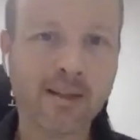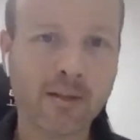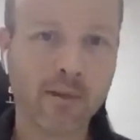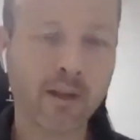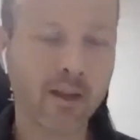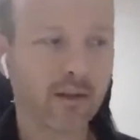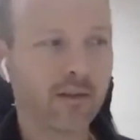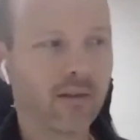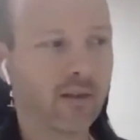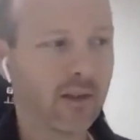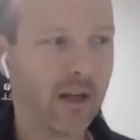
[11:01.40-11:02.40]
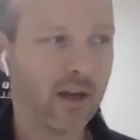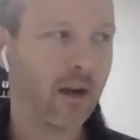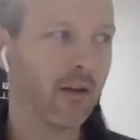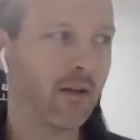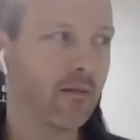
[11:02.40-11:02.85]
of the
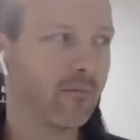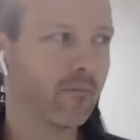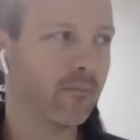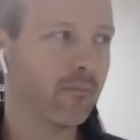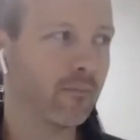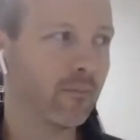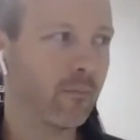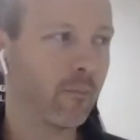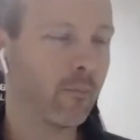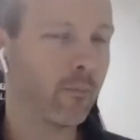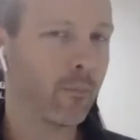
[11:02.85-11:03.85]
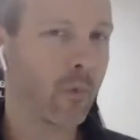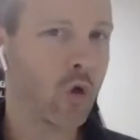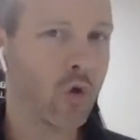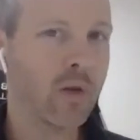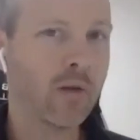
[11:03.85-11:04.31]
inherent
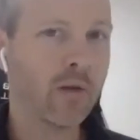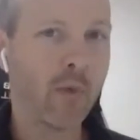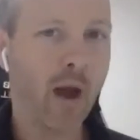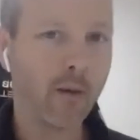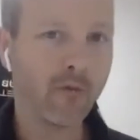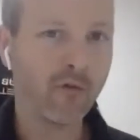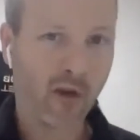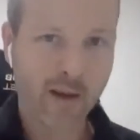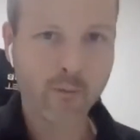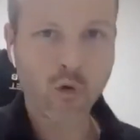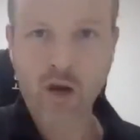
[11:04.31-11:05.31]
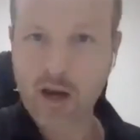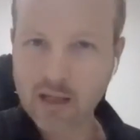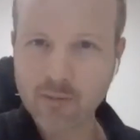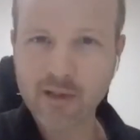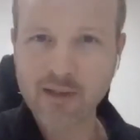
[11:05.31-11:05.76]
good framework
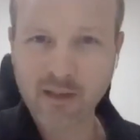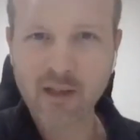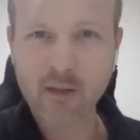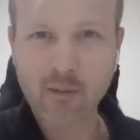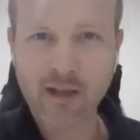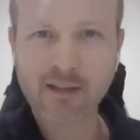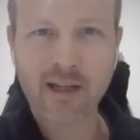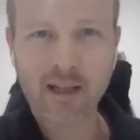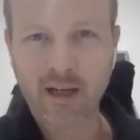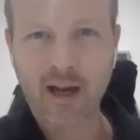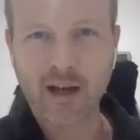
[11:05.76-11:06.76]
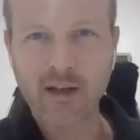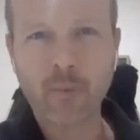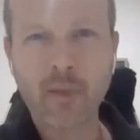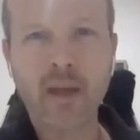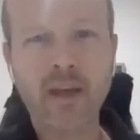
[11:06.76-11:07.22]
elements, I think you might say, like
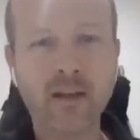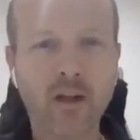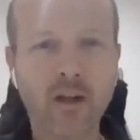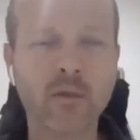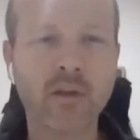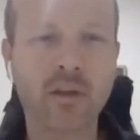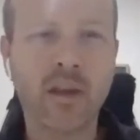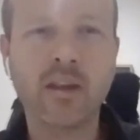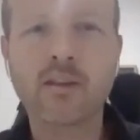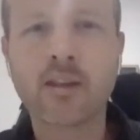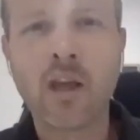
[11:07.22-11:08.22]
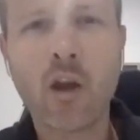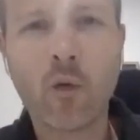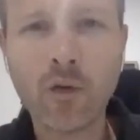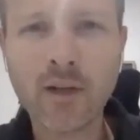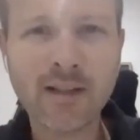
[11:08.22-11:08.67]
underpinning type things.
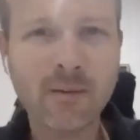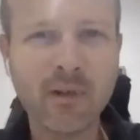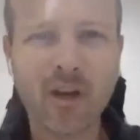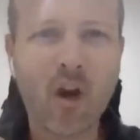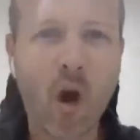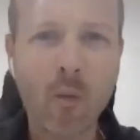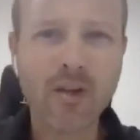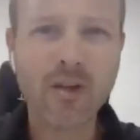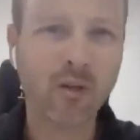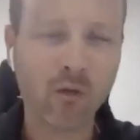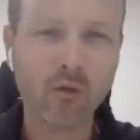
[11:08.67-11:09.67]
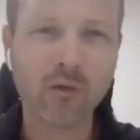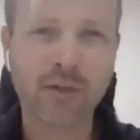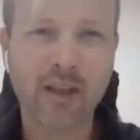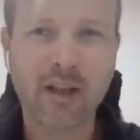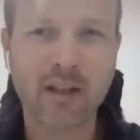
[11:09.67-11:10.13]
What are some of the common tools
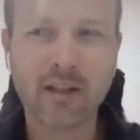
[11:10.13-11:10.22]
that